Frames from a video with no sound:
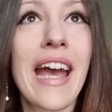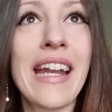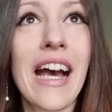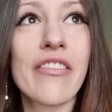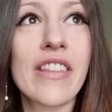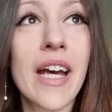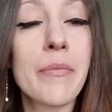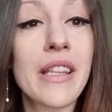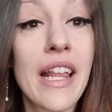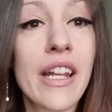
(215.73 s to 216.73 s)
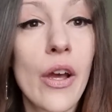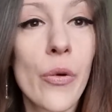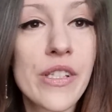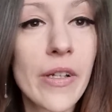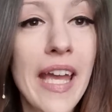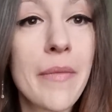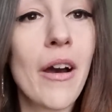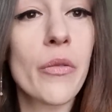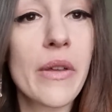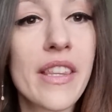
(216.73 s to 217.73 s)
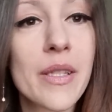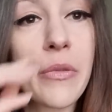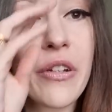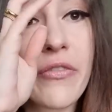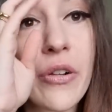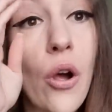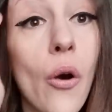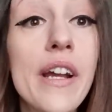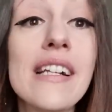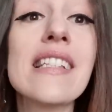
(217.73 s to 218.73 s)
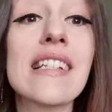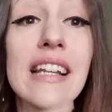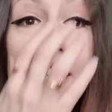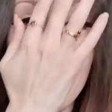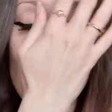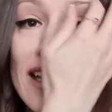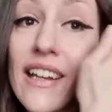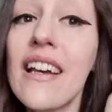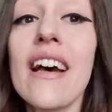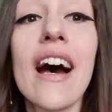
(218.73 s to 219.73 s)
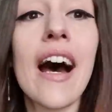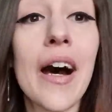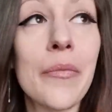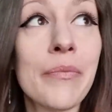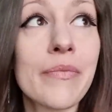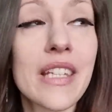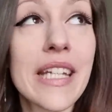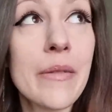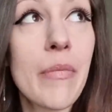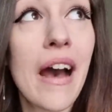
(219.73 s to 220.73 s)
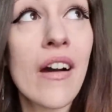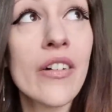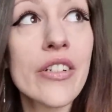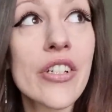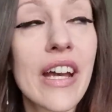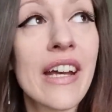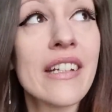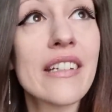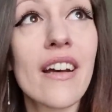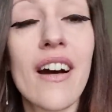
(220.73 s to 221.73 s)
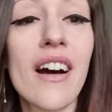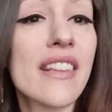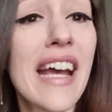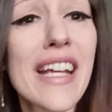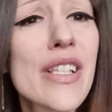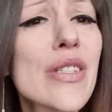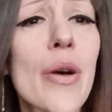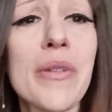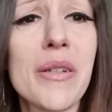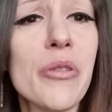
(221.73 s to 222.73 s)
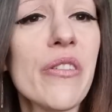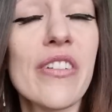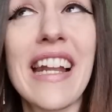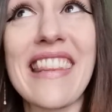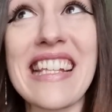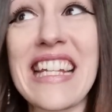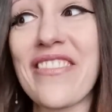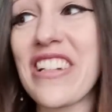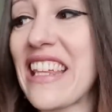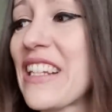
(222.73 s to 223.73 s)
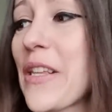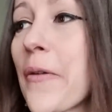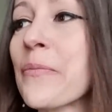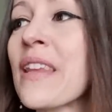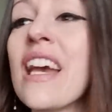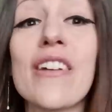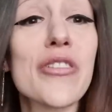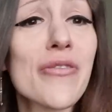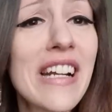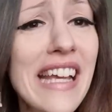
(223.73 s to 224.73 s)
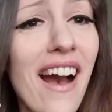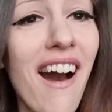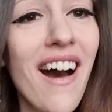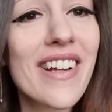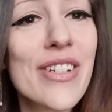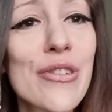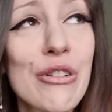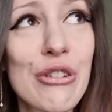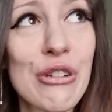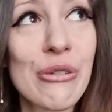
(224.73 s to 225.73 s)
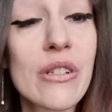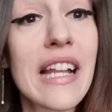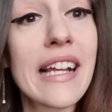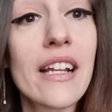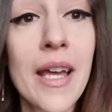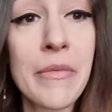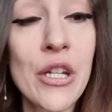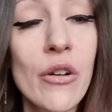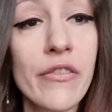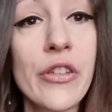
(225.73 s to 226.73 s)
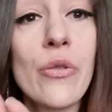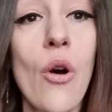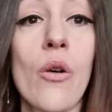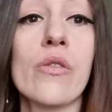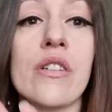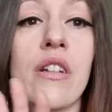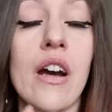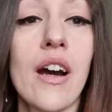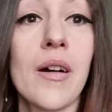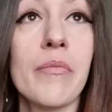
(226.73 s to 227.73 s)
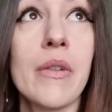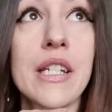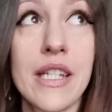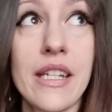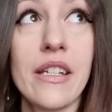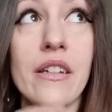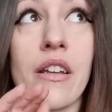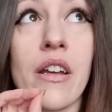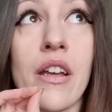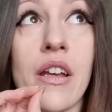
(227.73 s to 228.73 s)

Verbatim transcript: I love that. But then they also came out with this beautiful oil slick um, teen pouch and oh, they had so many beautiful letters and everything. So it was really hard to choose. Like, let me know if you own um, a teen